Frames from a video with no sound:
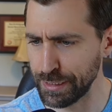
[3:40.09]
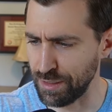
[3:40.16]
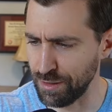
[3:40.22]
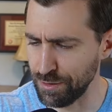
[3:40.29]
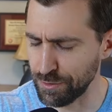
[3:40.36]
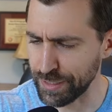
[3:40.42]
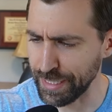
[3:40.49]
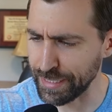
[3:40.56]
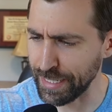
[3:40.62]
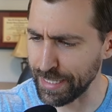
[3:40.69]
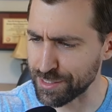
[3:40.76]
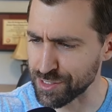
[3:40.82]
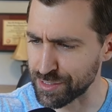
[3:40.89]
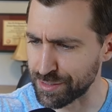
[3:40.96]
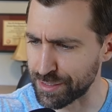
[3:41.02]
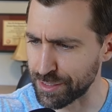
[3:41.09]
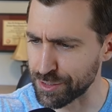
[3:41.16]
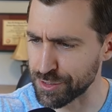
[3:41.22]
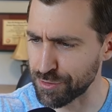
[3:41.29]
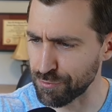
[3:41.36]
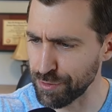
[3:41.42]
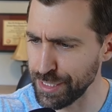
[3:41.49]
Okay, excellent.
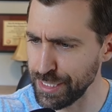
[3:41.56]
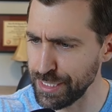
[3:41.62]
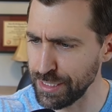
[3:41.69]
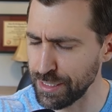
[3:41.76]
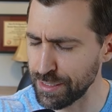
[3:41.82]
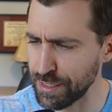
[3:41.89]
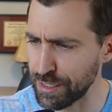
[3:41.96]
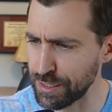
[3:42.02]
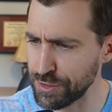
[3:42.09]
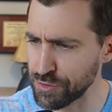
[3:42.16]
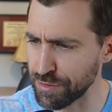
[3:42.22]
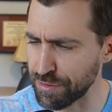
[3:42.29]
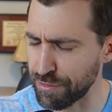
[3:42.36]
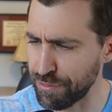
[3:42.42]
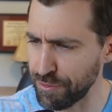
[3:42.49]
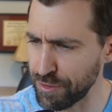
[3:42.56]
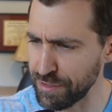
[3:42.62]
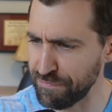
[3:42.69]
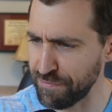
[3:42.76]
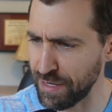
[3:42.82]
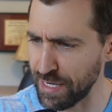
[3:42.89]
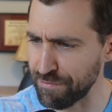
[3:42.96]
There's
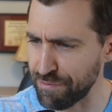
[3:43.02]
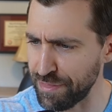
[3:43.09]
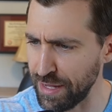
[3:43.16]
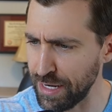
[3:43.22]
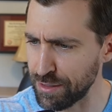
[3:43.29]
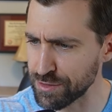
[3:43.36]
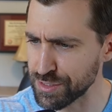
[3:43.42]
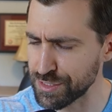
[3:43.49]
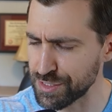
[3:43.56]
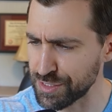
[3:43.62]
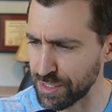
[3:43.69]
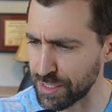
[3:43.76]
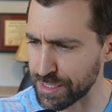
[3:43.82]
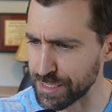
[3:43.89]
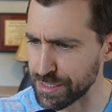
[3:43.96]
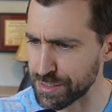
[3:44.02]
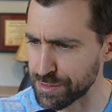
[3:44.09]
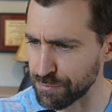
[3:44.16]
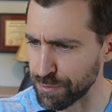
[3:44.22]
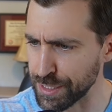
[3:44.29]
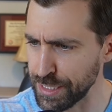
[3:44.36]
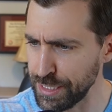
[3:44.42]
335,000 studies
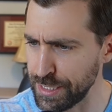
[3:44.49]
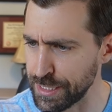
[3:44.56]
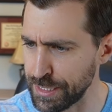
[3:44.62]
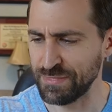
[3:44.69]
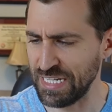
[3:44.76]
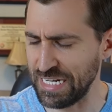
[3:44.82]
to read.